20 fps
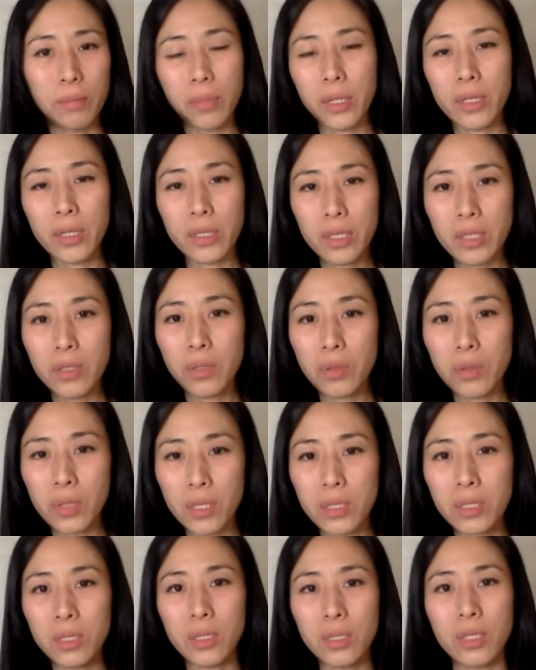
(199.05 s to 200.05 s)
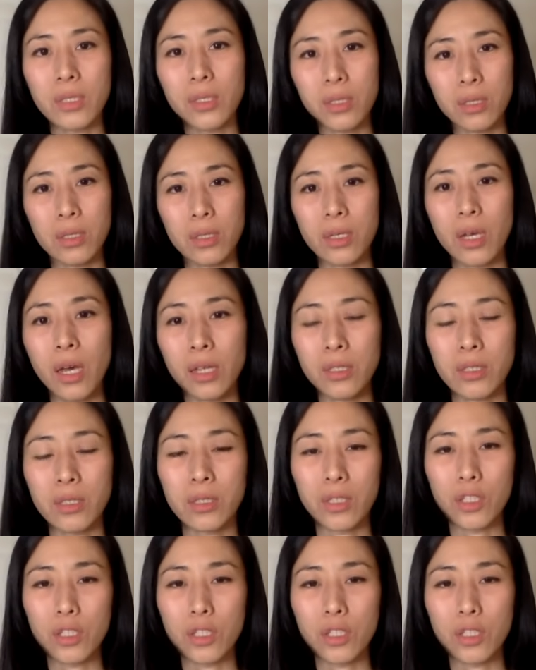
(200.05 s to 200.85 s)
But it has a